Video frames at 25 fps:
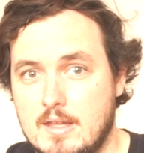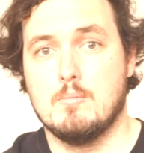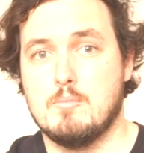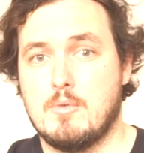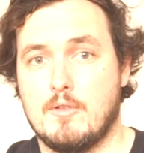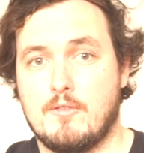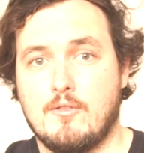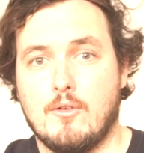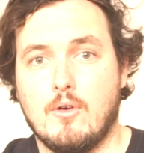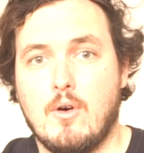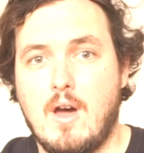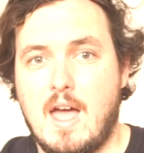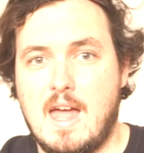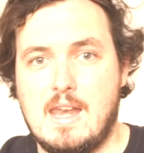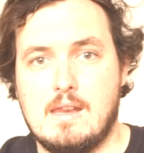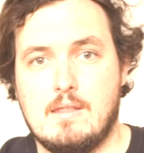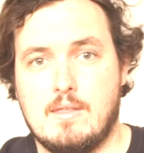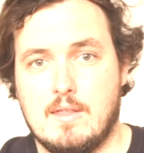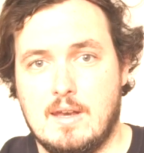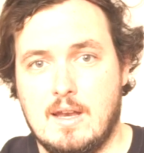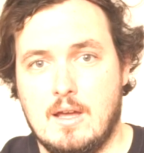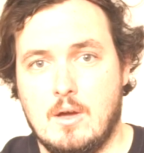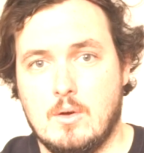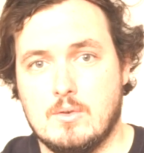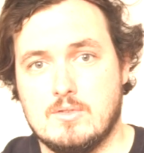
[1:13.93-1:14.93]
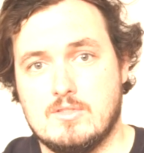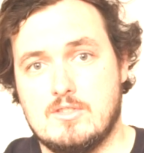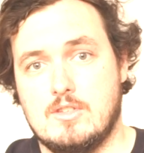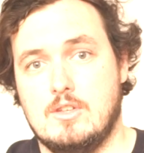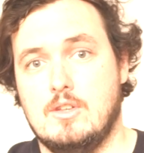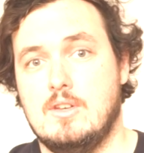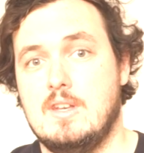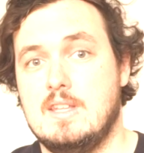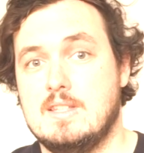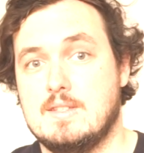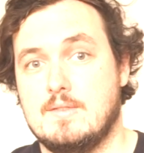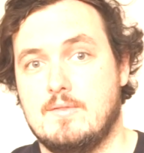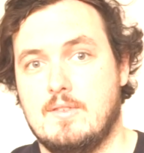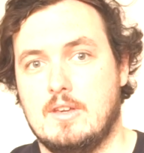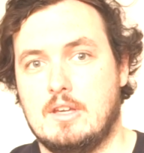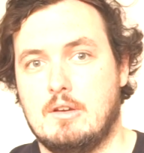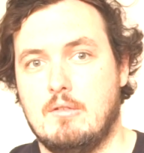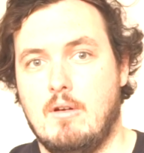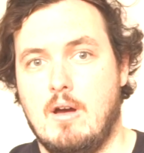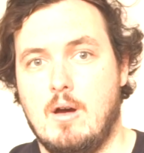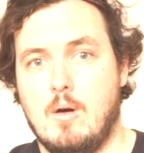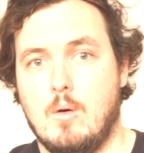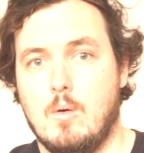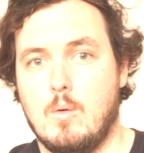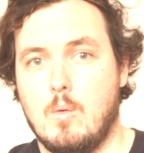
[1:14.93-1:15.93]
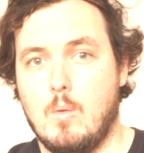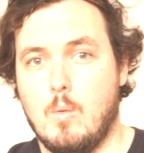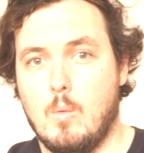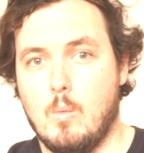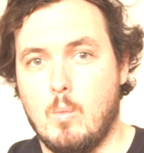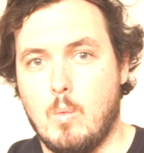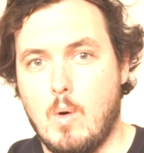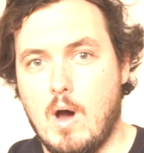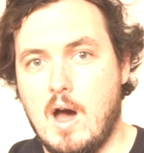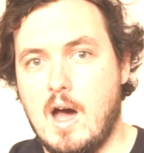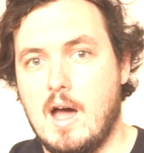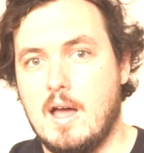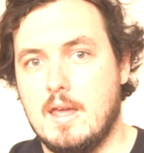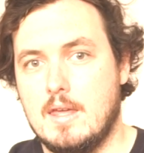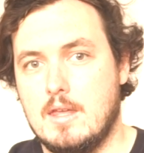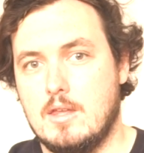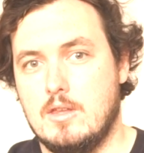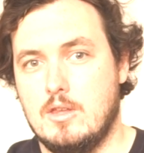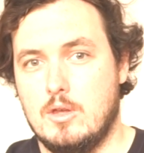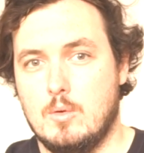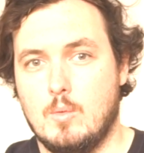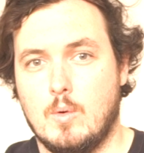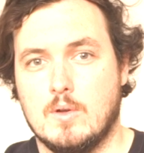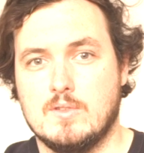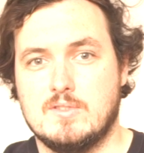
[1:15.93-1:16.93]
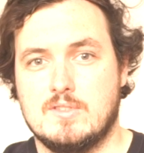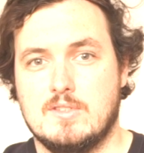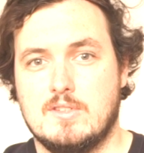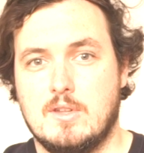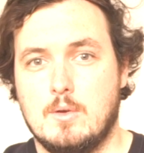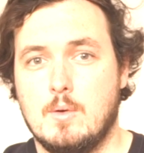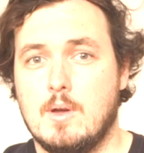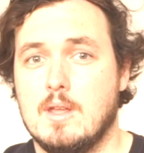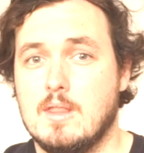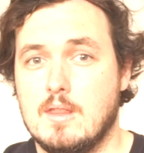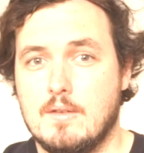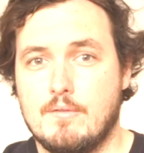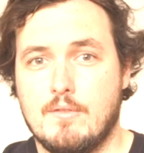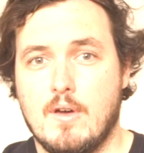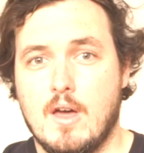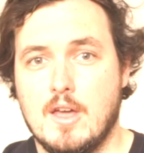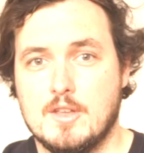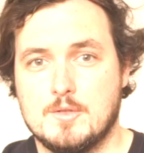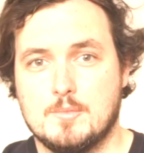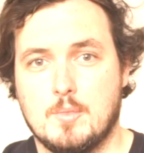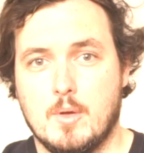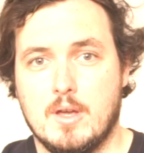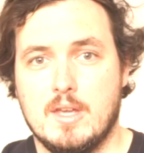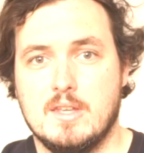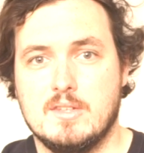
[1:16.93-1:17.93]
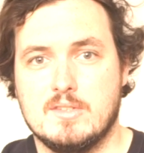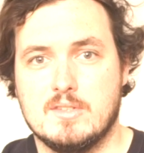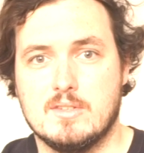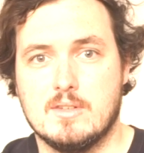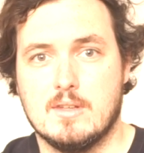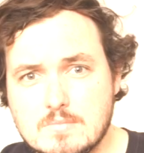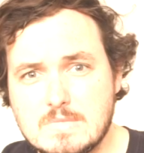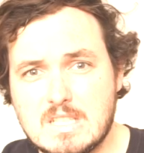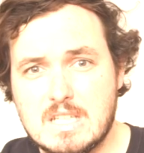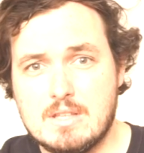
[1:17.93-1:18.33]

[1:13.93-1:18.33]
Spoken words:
Before anything else, you need to figure out why you want to do it in the first place.